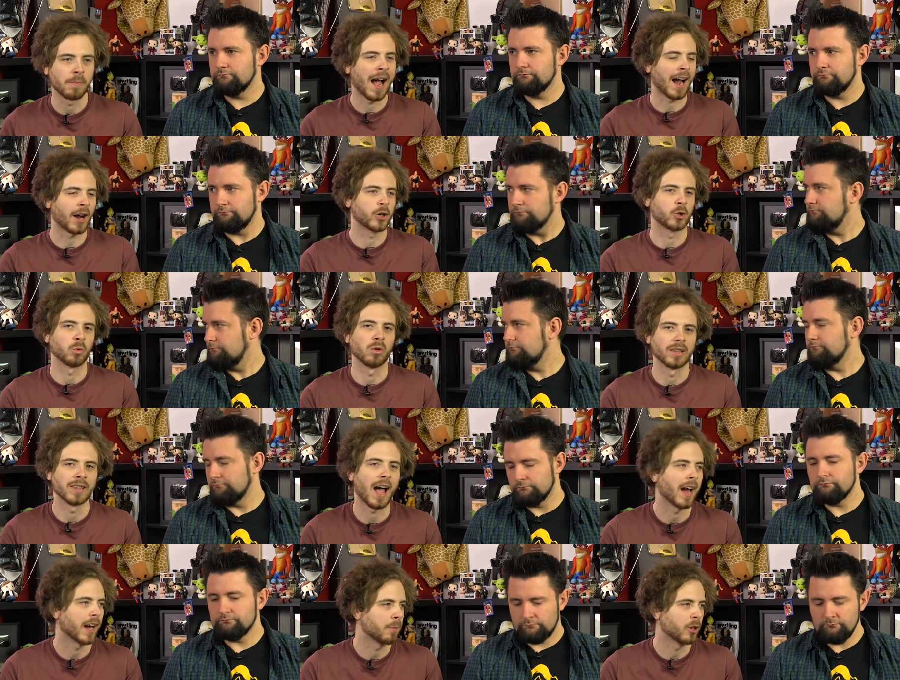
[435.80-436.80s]
Speaker 1: actual
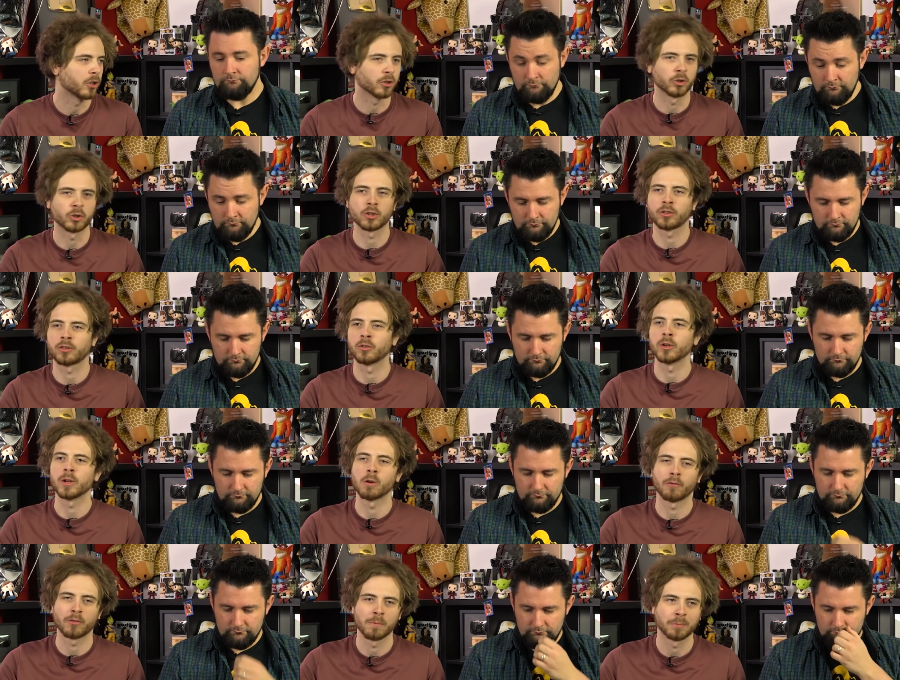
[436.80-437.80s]
lag because mm -hmm. it'll just throw
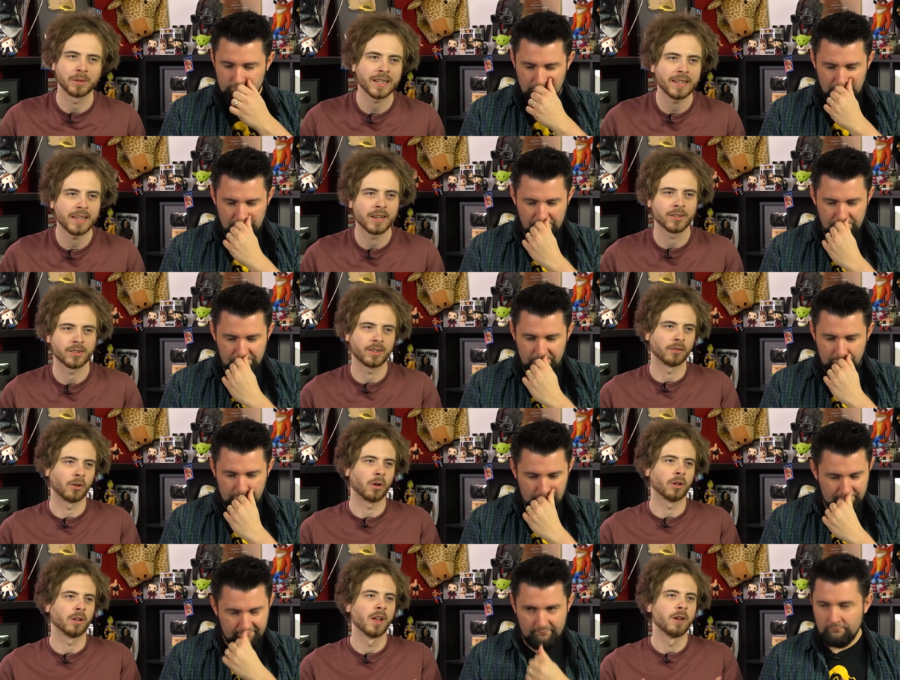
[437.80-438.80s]
you off completely because
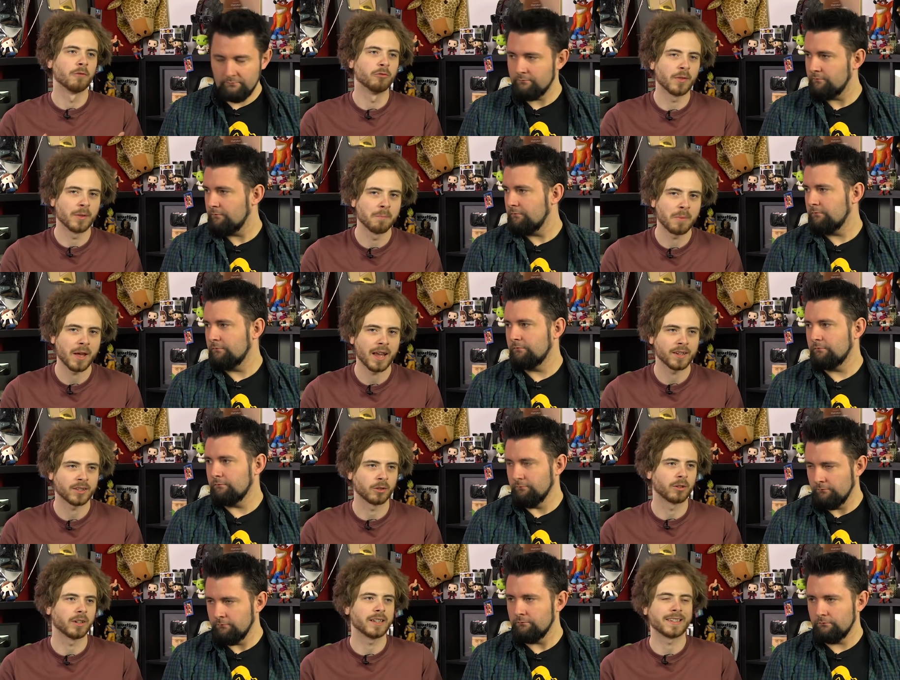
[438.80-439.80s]
they're all rhythm
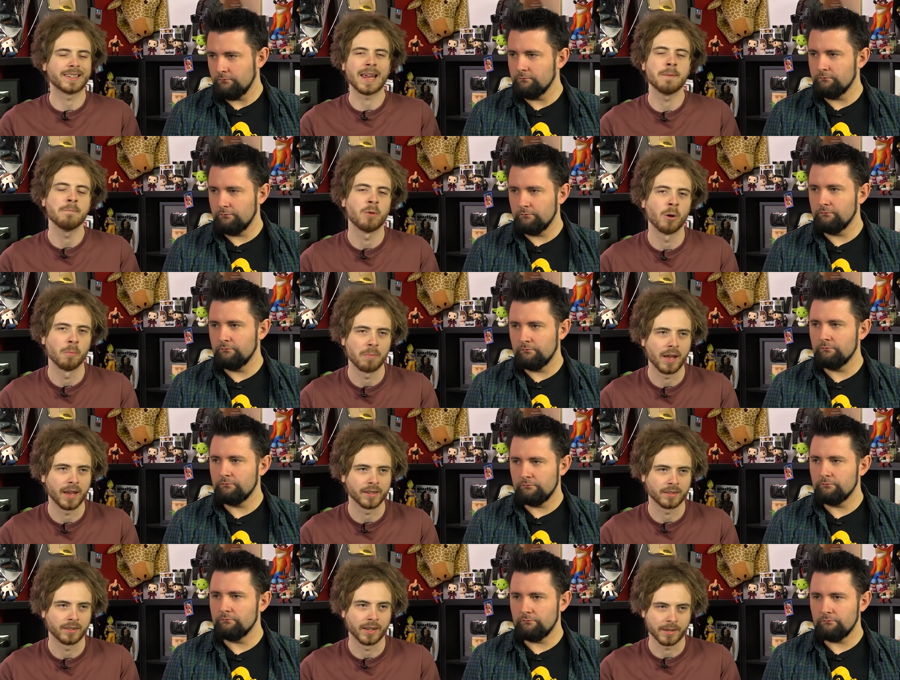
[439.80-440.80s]
based or mm-hmm. at least input
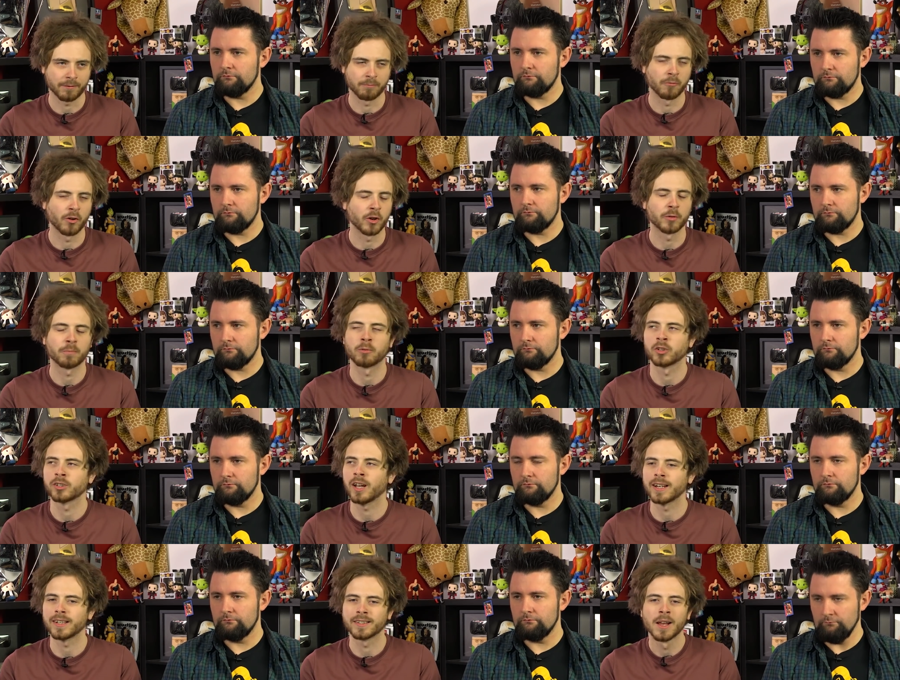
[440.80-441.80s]
based, like very
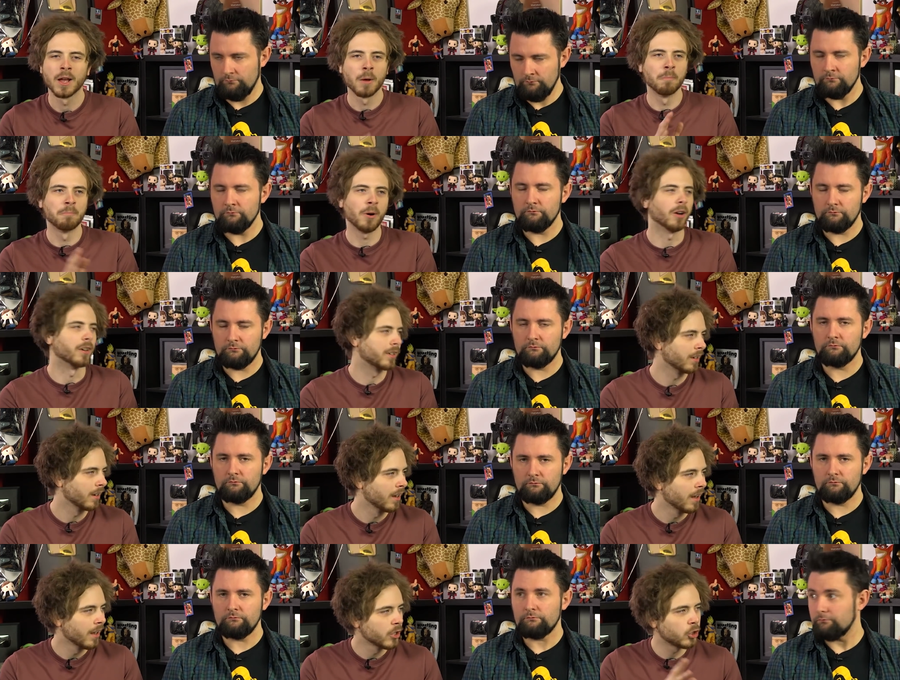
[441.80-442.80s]
precise. Mm -hmm. But
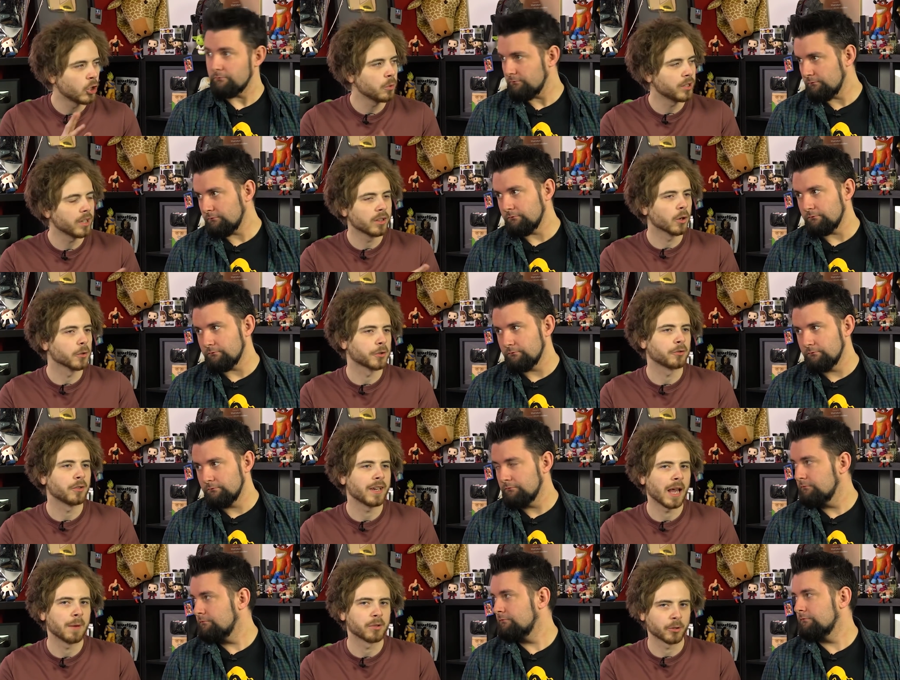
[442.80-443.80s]
choosing those
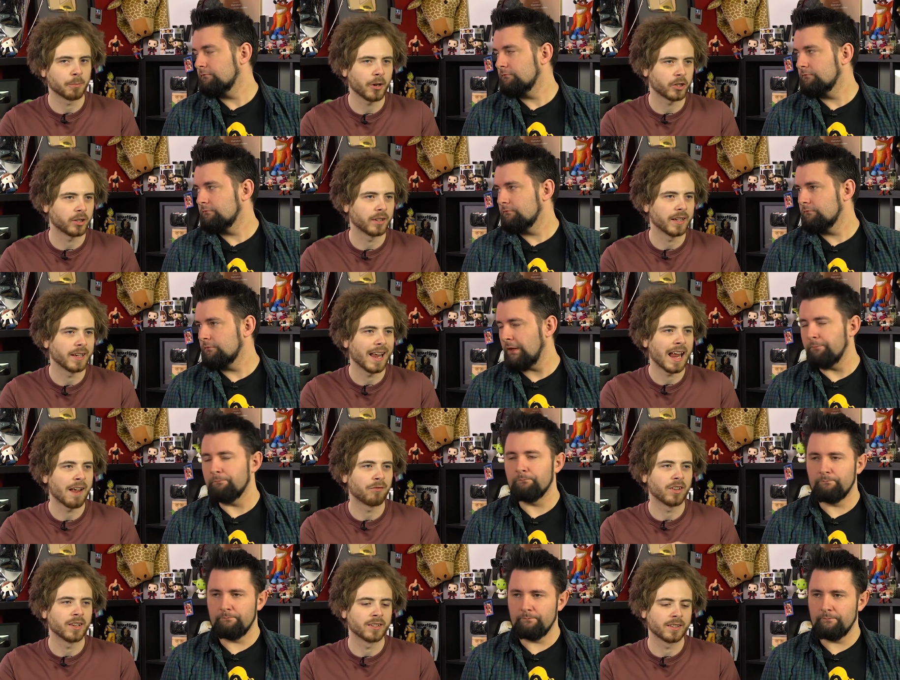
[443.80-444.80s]
three games, especially yep.
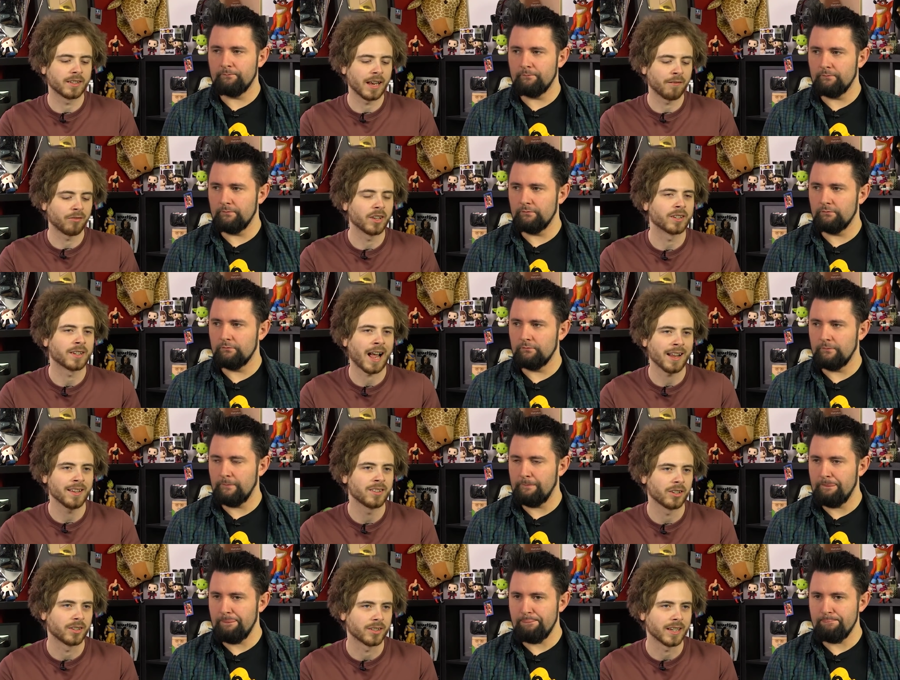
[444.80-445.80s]
if this if this
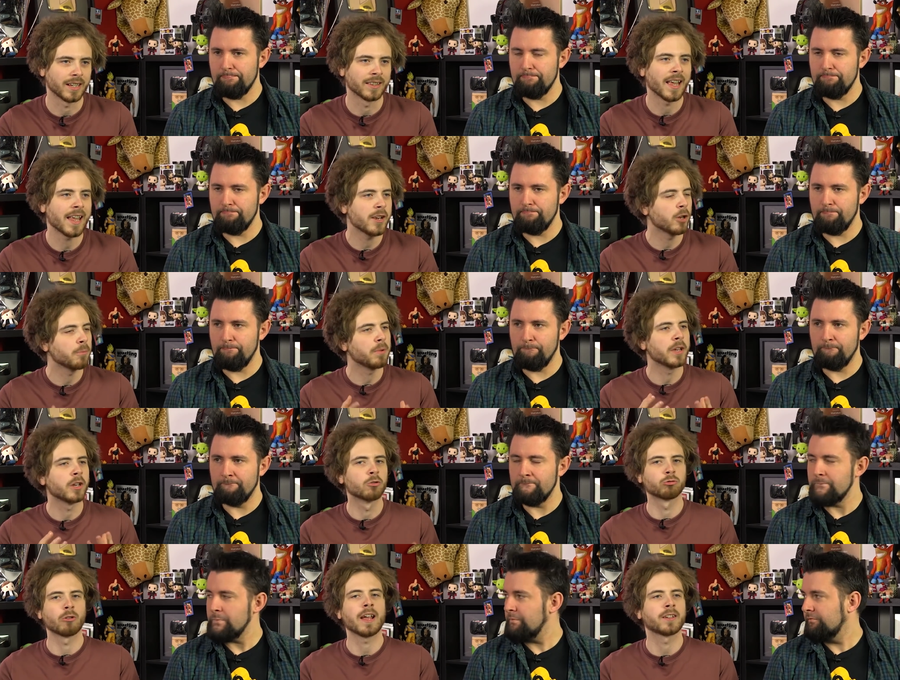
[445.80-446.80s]
can succeed, they could be
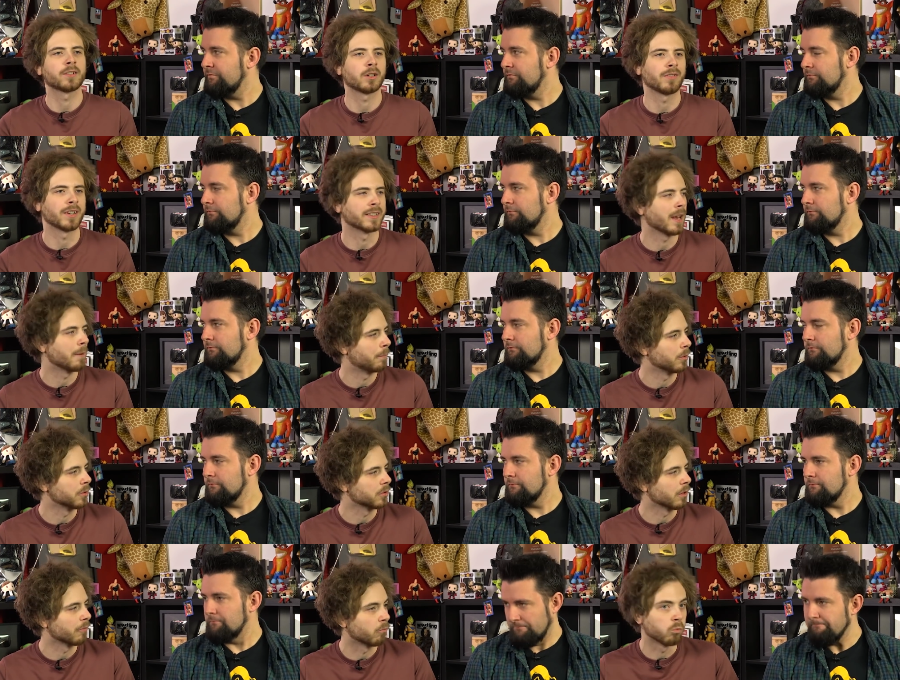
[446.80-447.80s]
great sort of
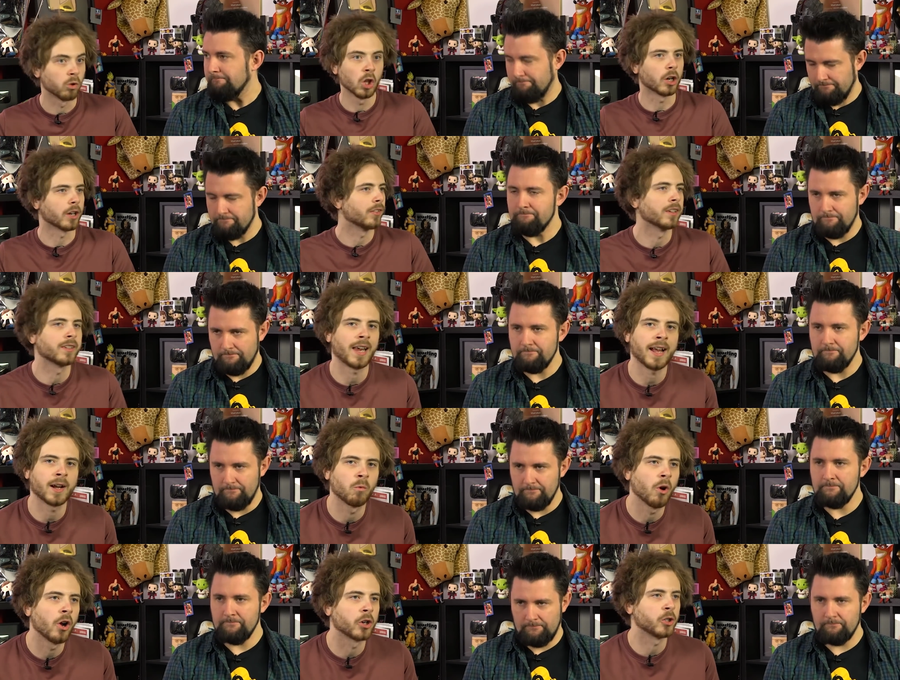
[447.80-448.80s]
examples of look the
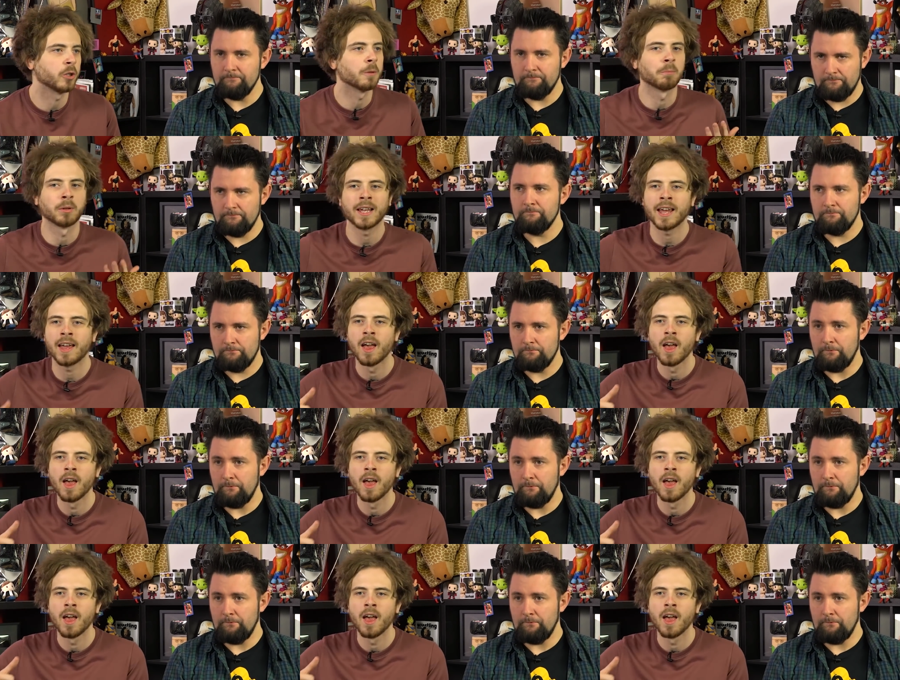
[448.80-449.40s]
tech works. You can play